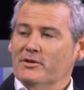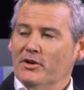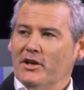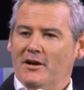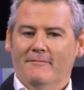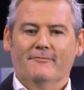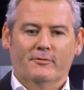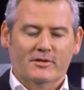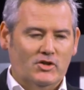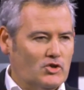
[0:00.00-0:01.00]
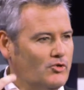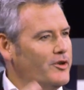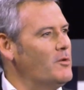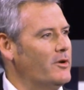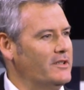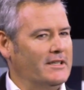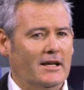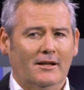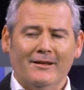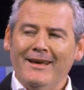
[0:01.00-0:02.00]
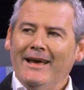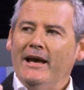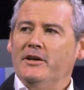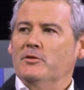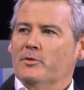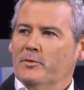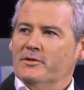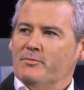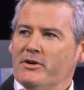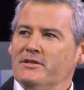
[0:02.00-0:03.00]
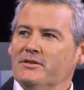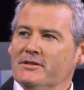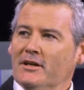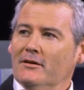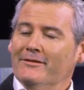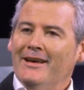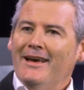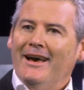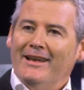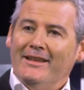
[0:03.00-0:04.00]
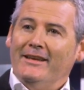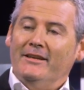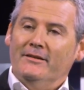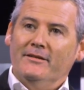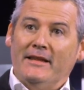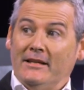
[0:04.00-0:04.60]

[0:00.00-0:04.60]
up. It's got to come from a story you want to tell, how you want to express yourself. And I think